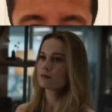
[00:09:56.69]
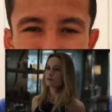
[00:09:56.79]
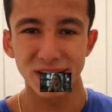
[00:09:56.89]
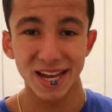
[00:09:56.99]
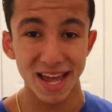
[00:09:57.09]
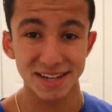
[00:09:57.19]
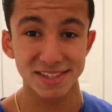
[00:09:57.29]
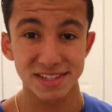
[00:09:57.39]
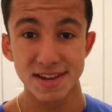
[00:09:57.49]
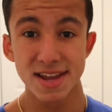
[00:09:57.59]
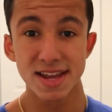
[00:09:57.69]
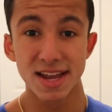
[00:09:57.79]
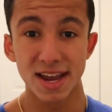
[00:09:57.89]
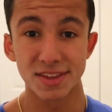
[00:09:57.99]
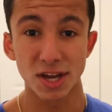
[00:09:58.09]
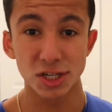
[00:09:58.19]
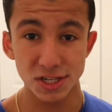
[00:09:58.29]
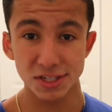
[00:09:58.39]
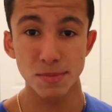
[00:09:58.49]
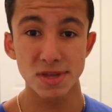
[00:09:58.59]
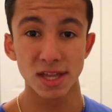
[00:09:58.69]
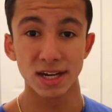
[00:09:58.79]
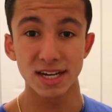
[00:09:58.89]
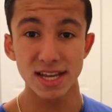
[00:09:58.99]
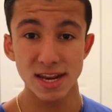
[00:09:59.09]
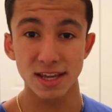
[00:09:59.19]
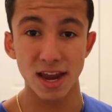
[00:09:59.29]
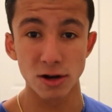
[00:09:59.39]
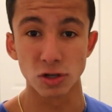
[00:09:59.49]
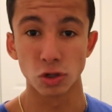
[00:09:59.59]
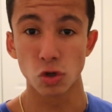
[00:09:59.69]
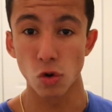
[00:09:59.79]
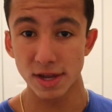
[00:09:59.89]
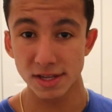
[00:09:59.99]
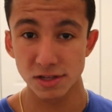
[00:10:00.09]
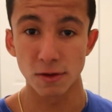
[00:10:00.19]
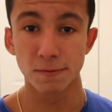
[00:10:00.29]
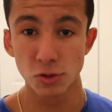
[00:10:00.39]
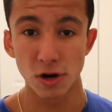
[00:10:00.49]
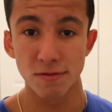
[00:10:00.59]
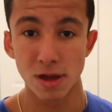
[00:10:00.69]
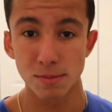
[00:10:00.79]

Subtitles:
move planets, and that she's gonna be the lead character going into the future of the